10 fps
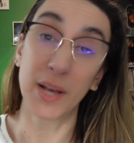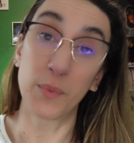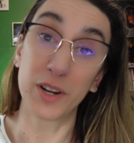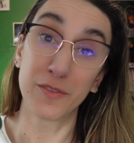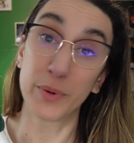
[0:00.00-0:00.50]
on
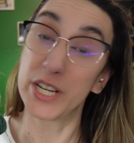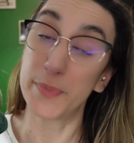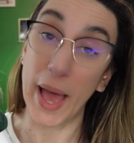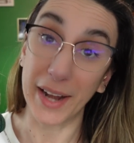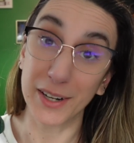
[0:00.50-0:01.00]
one of Bree's
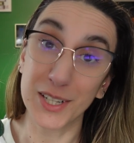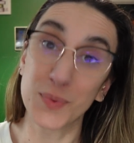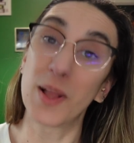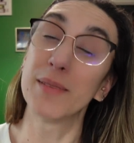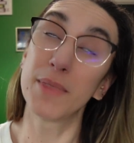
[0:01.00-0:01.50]
patterns
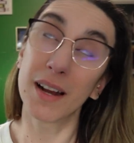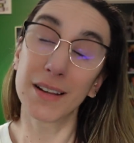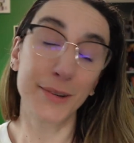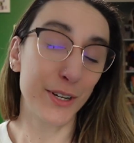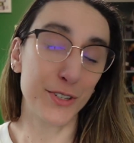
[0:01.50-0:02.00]
while I'm there
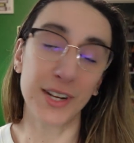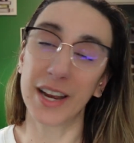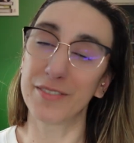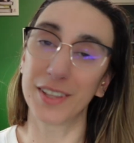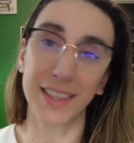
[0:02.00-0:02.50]
at the retreat.
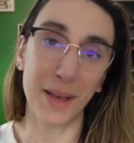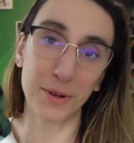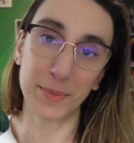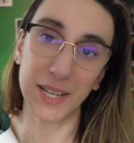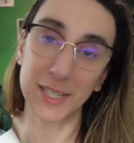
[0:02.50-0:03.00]
I feel like that
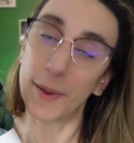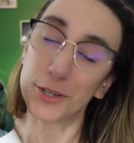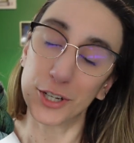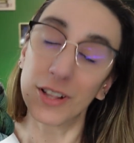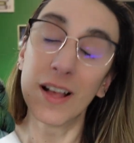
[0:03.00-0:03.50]
would be
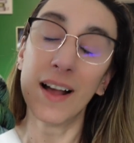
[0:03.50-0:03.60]
special.